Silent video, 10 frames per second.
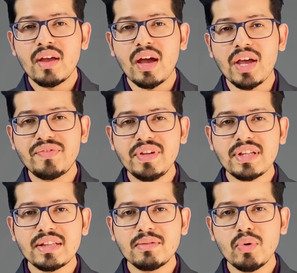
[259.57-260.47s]
I feel
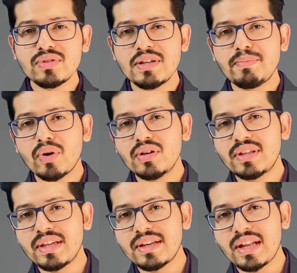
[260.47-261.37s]
that the most important
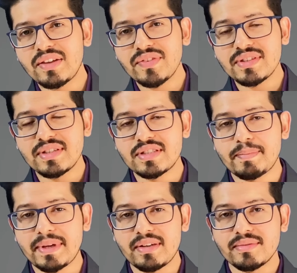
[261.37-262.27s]
thing in life is
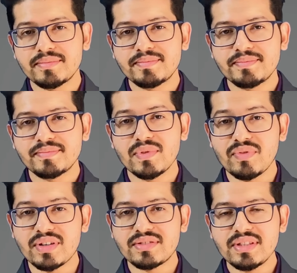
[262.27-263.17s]
discipline
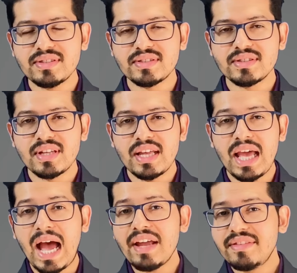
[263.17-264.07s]
versus
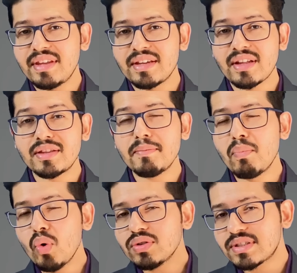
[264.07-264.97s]
I think that the
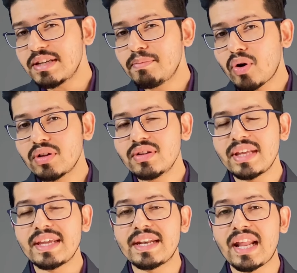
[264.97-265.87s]
most important
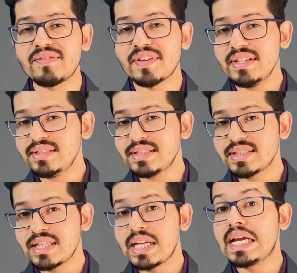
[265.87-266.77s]
thing in life is
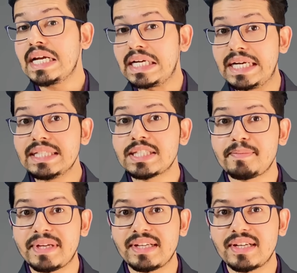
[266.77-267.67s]

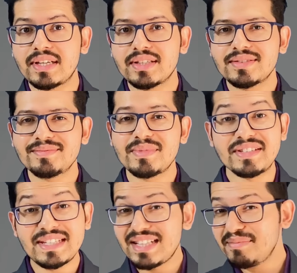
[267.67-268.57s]
discipline.
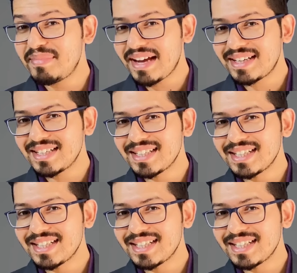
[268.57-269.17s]
See the impact?